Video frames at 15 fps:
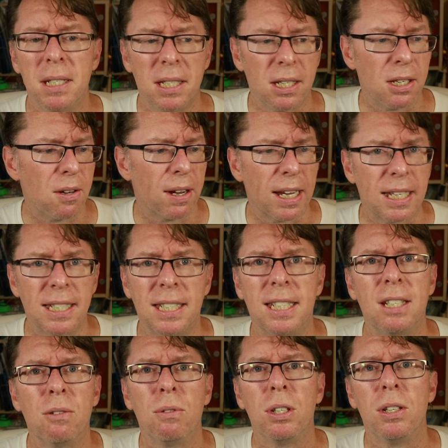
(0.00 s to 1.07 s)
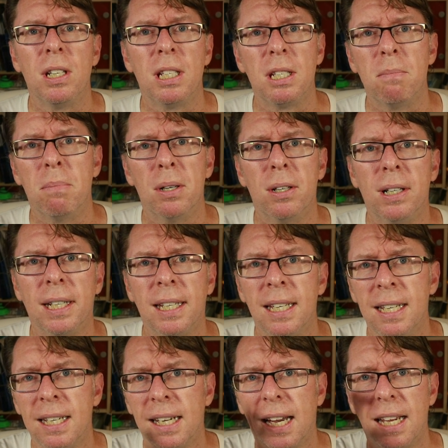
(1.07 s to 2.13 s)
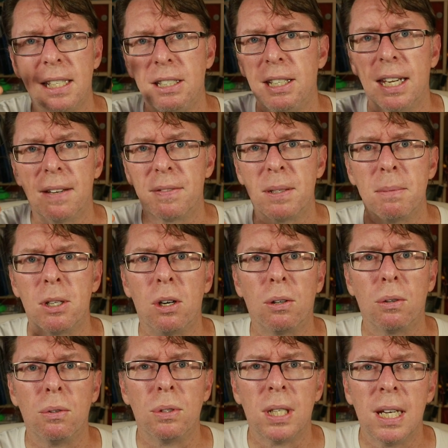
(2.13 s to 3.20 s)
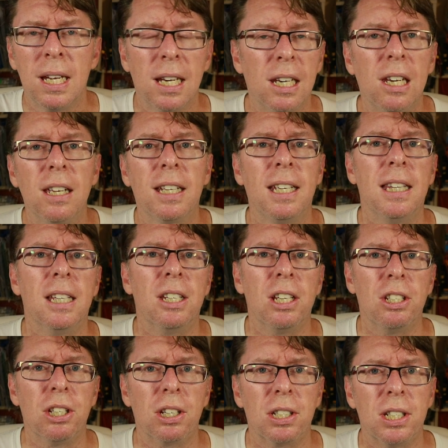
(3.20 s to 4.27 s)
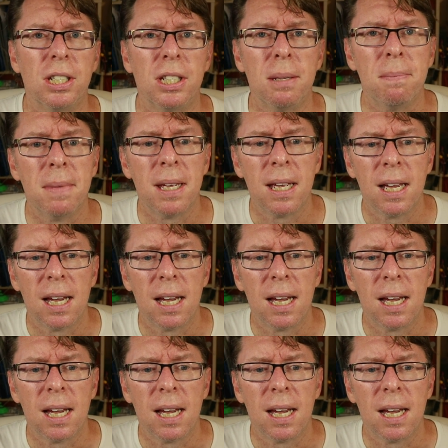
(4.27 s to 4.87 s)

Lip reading: This is not a single unit you buy and you have some goggles, like in the DJI system.